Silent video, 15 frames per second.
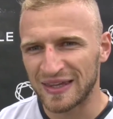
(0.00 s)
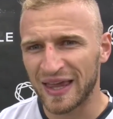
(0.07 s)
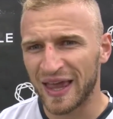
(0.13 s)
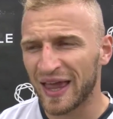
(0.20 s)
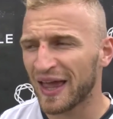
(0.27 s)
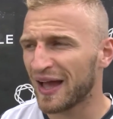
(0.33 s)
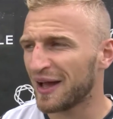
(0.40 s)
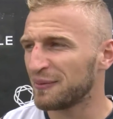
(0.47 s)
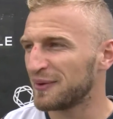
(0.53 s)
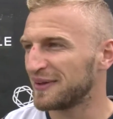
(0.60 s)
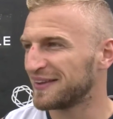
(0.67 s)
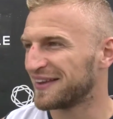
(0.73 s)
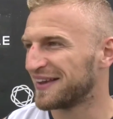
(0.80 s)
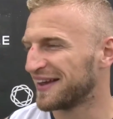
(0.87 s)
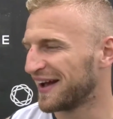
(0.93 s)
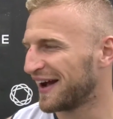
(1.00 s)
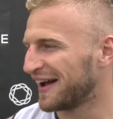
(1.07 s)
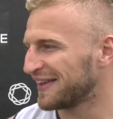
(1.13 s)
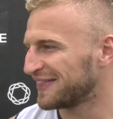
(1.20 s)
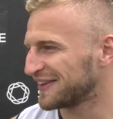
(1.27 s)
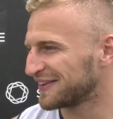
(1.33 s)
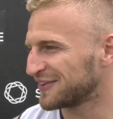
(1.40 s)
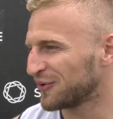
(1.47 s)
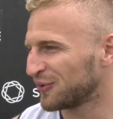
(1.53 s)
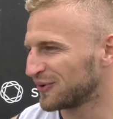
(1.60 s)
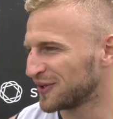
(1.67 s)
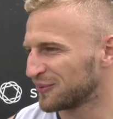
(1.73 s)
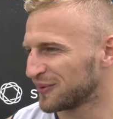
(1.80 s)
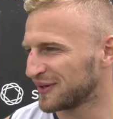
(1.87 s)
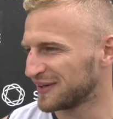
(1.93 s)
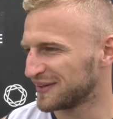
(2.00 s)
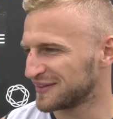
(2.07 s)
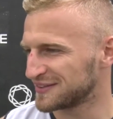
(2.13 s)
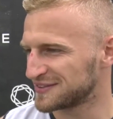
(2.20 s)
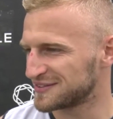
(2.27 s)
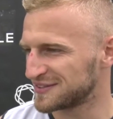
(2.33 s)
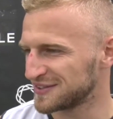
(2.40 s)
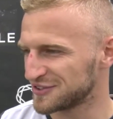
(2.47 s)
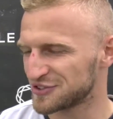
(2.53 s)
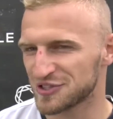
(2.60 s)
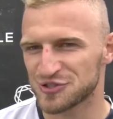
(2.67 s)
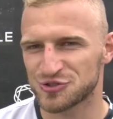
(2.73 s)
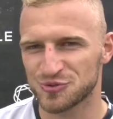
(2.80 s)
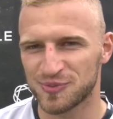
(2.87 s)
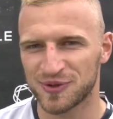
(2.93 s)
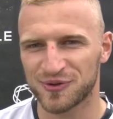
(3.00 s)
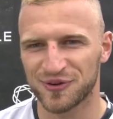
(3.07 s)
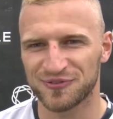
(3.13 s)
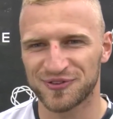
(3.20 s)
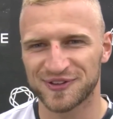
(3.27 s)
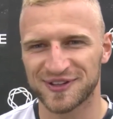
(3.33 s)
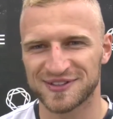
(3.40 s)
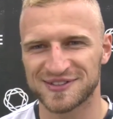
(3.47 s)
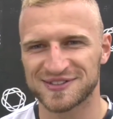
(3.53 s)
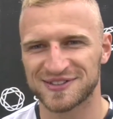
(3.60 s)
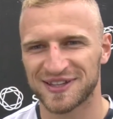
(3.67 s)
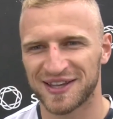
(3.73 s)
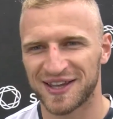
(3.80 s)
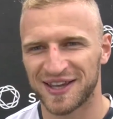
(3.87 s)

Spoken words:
Yeah, I mean, I think the only way is just to be confident.